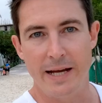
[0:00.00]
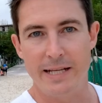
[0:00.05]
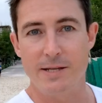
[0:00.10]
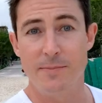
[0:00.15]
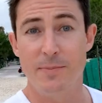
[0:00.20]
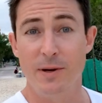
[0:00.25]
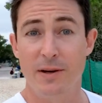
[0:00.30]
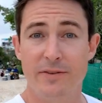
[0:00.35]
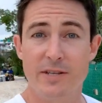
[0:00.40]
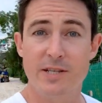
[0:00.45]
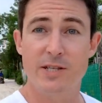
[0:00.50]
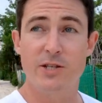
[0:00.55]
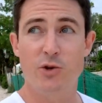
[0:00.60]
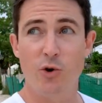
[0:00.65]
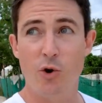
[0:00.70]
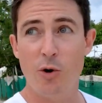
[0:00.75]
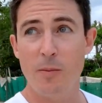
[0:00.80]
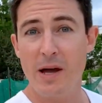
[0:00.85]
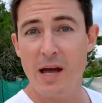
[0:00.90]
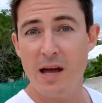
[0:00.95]
It's a bit of a
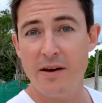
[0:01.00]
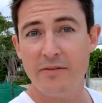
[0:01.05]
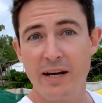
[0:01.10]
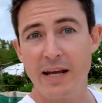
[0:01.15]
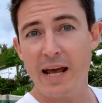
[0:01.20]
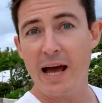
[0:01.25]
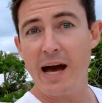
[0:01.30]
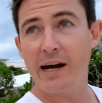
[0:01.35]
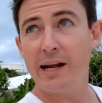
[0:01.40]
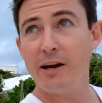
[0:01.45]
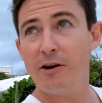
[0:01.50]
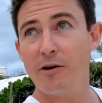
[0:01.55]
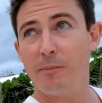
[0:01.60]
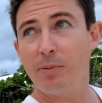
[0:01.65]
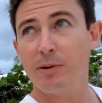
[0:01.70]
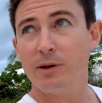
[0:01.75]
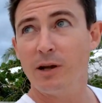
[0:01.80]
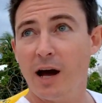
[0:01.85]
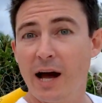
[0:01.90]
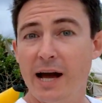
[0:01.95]
stormy evening out here in
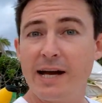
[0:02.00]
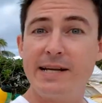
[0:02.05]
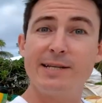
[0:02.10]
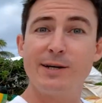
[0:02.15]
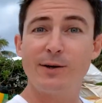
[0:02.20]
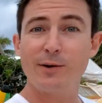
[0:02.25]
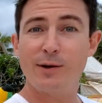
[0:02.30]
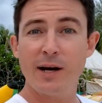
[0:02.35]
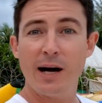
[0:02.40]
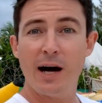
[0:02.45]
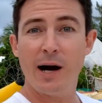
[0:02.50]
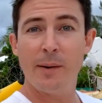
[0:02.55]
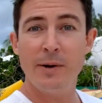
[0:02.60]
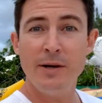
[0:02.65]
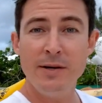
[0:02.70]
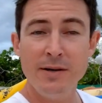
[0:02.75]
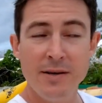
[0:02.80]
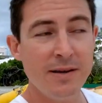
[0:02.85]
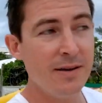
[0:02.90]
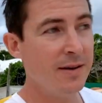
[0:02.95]
Playa del
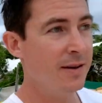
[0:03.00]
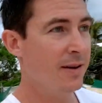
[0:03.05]
Carmen.